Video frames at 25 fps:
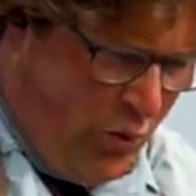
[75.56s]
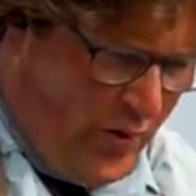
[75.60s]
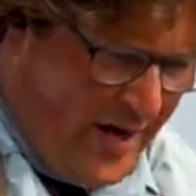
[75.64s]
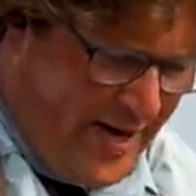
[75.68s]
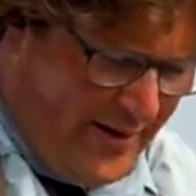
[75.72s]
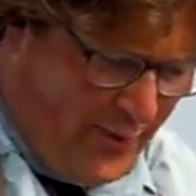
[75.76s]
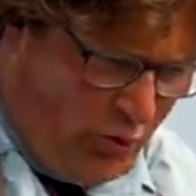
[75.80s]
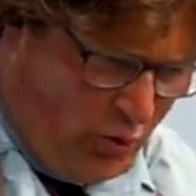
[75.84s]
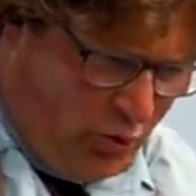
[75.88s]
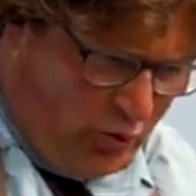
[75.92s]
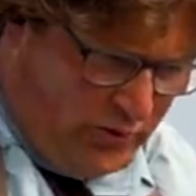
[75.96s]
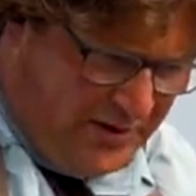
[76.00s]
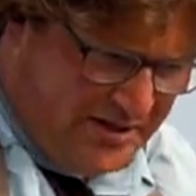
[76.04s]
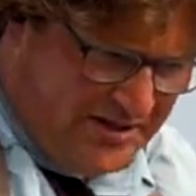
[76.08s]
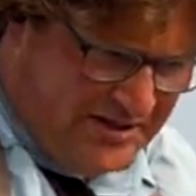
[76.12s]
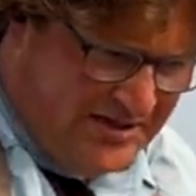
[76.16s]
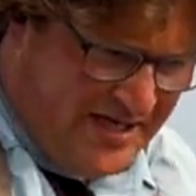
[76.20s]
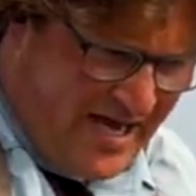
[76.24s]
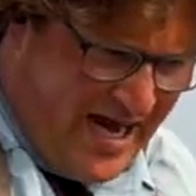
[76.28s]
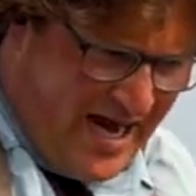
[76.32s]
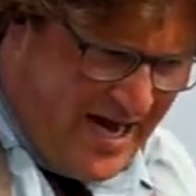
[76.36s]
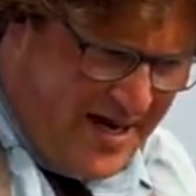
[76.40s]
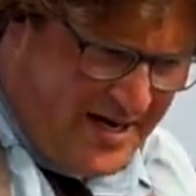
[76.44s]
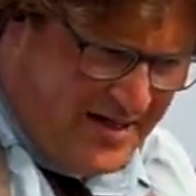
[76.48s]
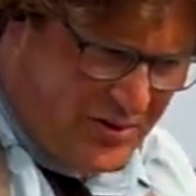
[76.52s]
we had all the
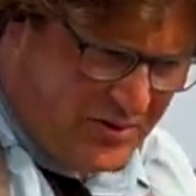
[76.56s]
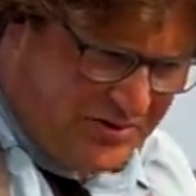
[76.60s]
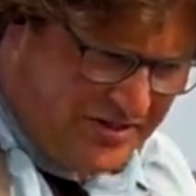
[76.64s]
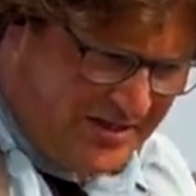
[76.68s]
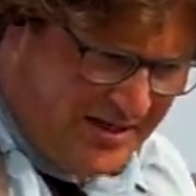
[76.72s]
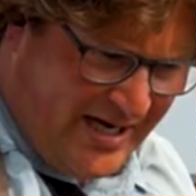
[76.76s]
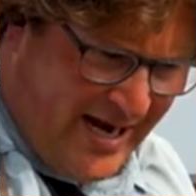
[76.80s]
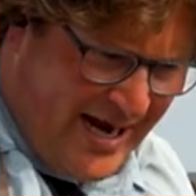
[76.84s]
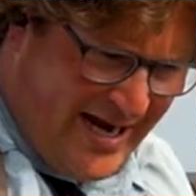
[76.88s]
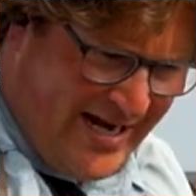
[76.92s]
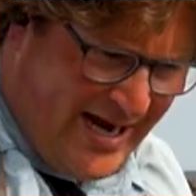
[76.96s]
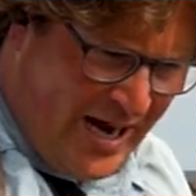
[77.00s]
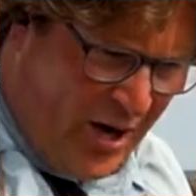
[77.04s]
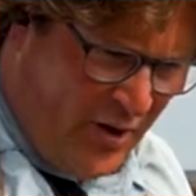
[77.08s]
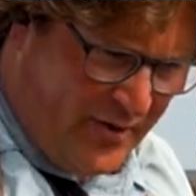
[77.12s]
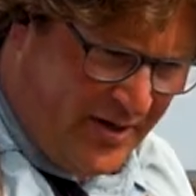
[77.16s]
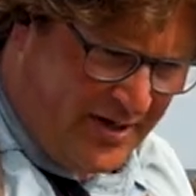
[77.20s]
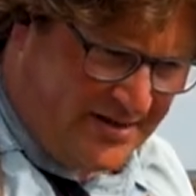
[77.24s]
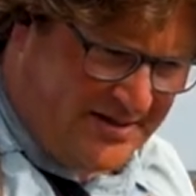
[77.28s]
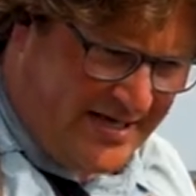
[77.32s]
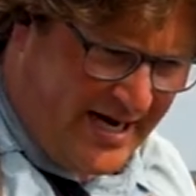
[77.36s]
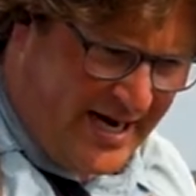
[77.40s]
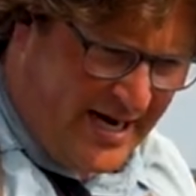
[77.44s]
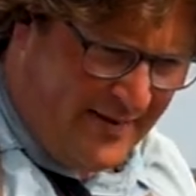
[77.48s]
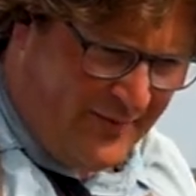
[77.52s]
Sandeels laid out on
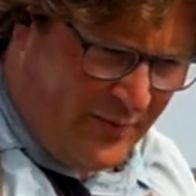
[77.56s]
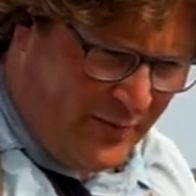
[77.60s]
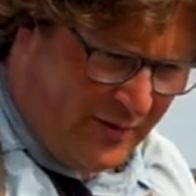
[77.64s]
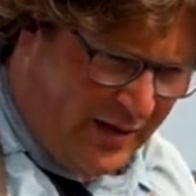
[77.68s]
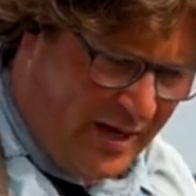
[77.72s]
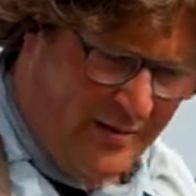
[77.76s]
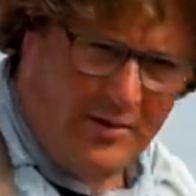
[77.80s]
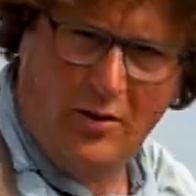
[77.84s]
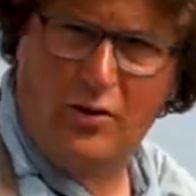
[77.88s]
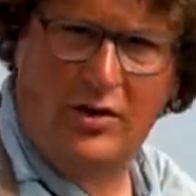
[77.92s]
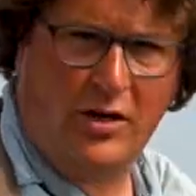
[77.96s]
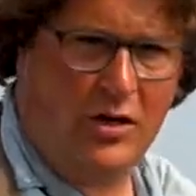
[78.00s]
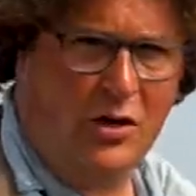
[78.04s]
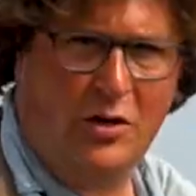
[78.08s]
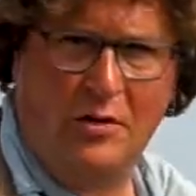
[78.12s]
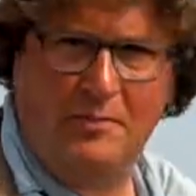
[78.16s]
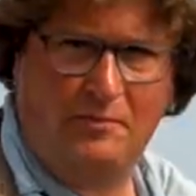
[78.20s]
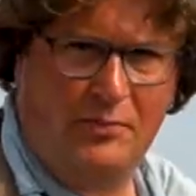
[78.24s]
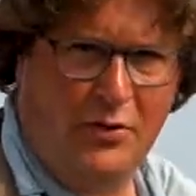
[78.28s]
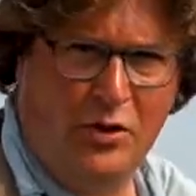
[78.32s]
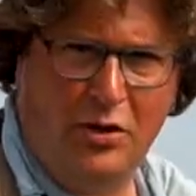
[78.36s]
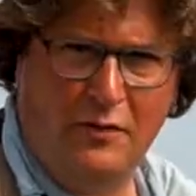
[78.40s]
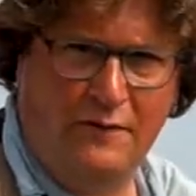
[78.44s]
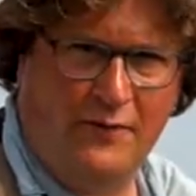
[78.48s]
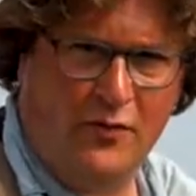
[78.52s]
a table. And
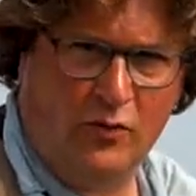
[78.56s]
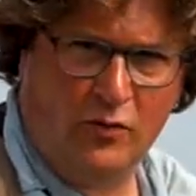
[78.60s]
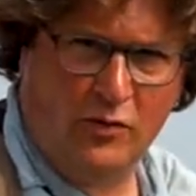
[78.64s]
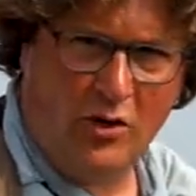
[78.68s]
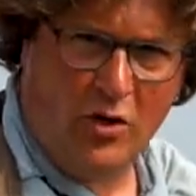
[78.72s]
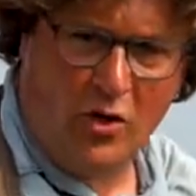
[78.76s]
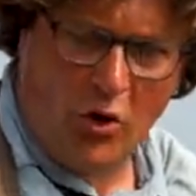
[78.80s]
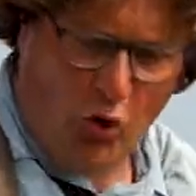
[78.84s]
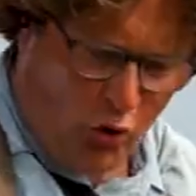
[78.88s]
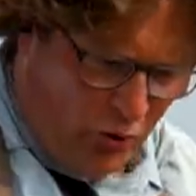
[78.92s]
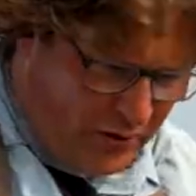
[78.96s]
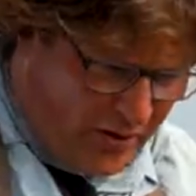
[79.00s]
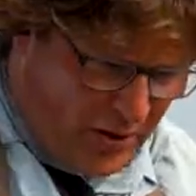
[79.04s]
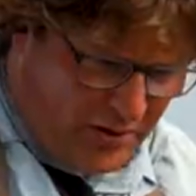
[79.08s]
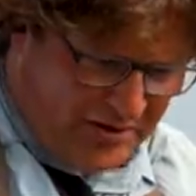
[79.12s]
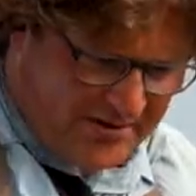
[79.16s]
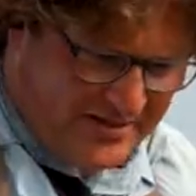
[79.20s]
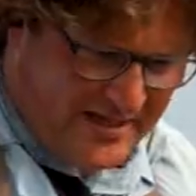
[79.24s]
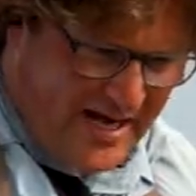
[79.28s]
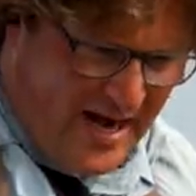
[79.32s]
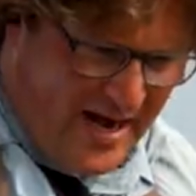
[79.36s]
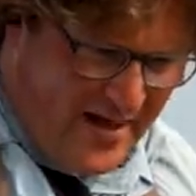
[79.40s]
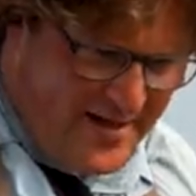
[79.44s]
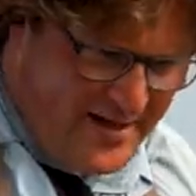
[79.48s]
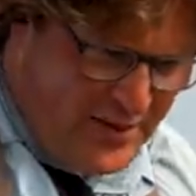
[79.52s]
look, beautiful. All the old
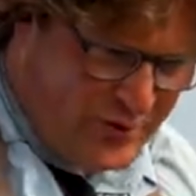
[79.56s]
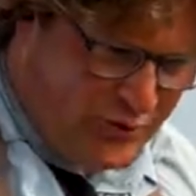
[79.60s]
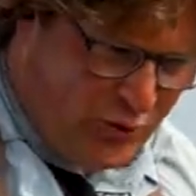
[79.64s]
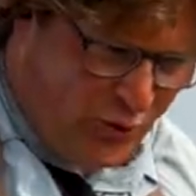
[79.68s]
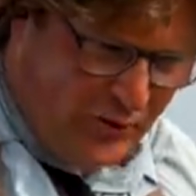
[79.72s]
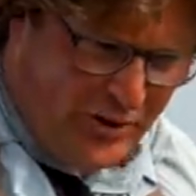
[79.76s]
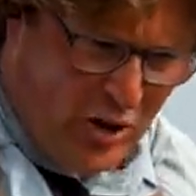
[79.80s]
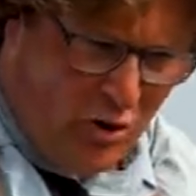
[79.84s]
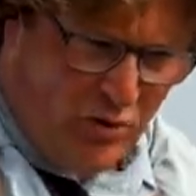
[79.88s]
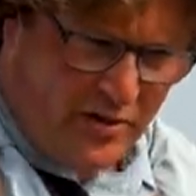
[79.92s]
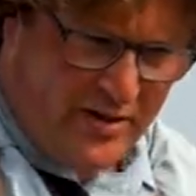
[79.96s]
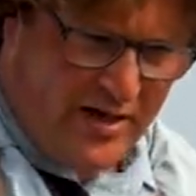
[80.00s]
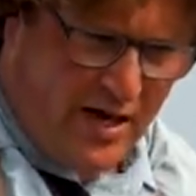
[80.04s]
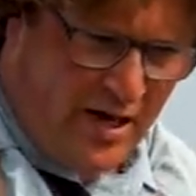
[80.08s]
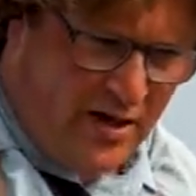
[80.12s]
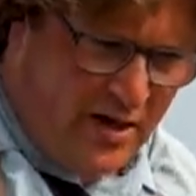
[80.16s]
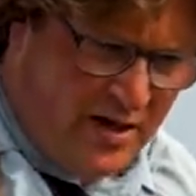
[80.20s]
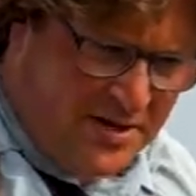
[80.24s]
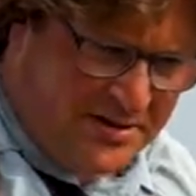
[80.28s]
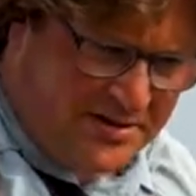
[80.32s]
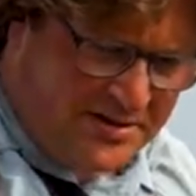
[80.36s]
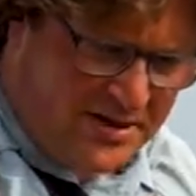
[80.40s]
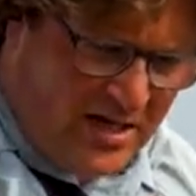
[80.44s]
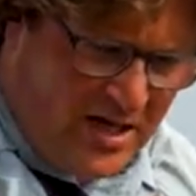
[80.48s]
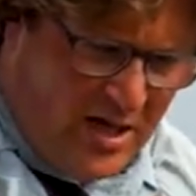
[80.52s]
Sandeels, all the old
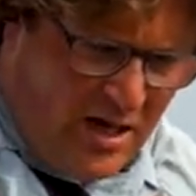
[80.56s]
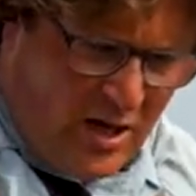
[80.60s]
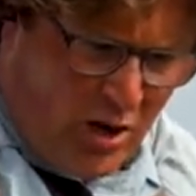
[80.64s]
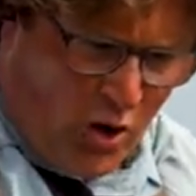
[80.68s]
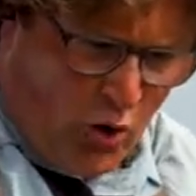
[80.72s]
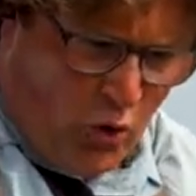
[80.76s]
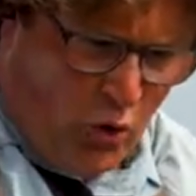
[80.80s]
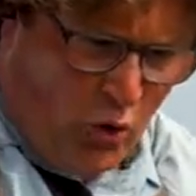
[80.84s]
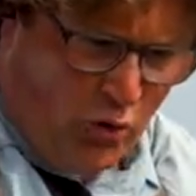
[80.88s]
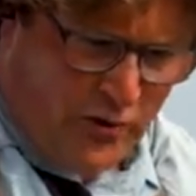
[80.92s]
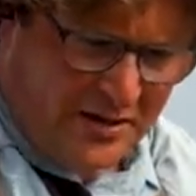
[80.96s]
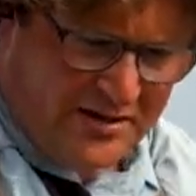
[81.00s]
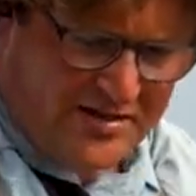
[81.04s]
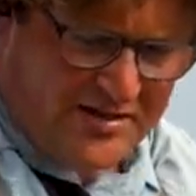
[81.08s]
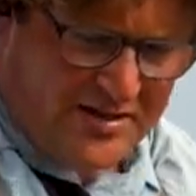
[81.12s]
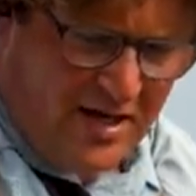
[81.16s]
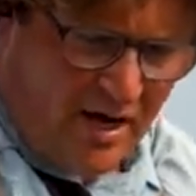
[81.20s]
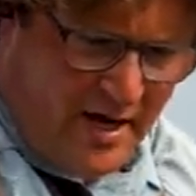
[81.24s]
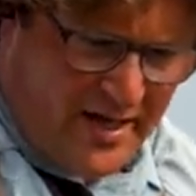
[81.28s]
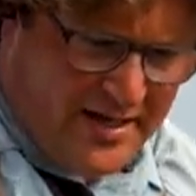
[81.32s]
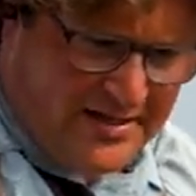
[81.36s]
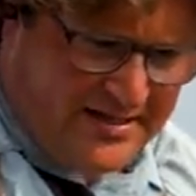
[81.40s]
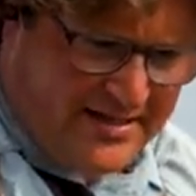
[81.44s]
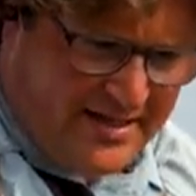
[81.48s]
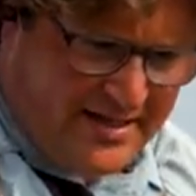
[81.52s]
colors, all the
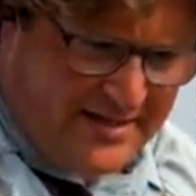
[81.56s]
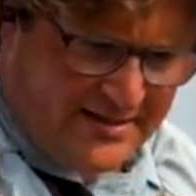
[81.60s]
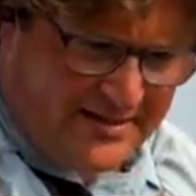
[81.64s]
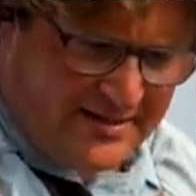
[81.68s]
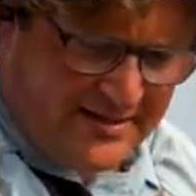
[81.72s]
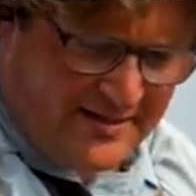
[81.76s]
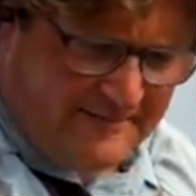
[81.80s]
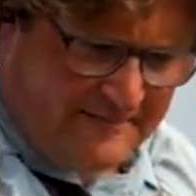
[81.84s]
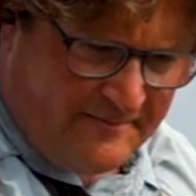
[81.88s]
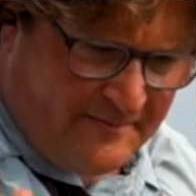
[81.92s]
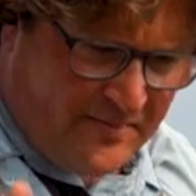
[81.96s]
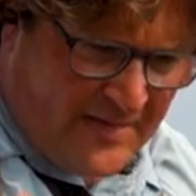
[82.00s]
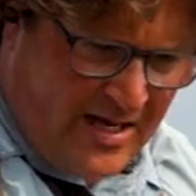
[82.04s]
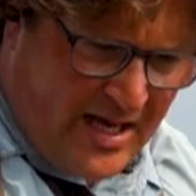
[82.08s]
sizes.